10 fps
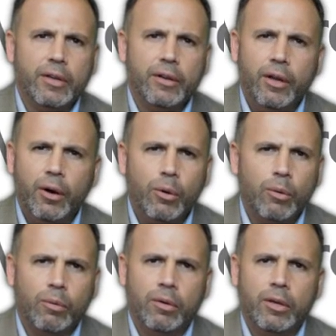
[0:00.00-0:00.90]

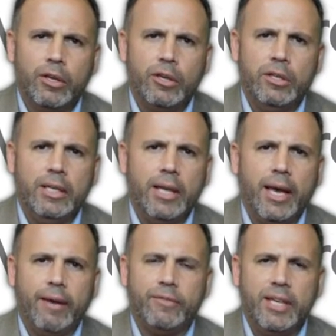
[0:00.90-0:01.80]
No, you need to
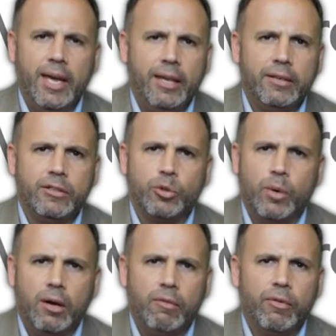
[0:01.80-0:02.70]
have 10,
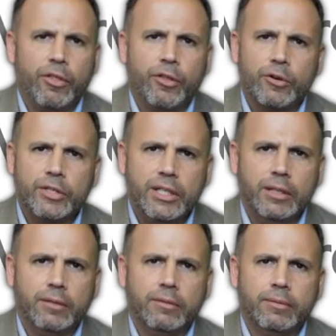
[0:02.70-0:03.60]
12,
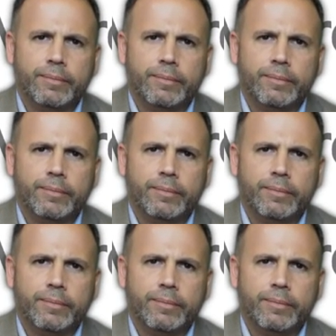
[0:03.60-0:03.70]
13.